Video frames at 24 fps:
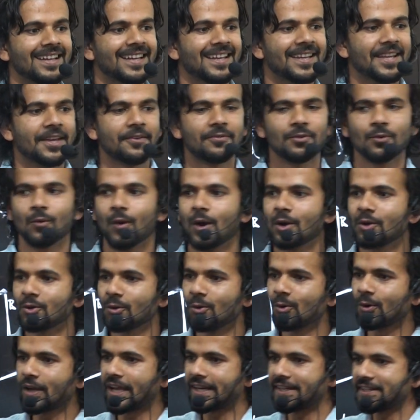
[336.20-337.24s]
if you want to
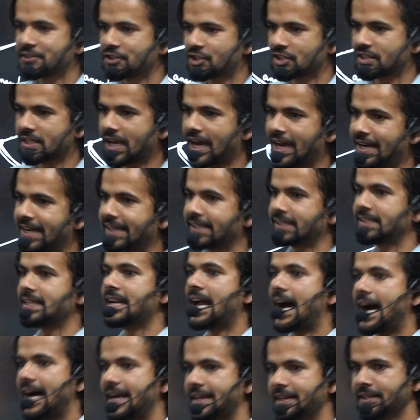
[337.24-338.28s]
look at a star at
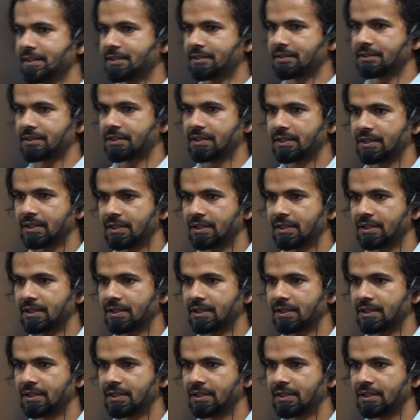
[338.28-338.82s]
night,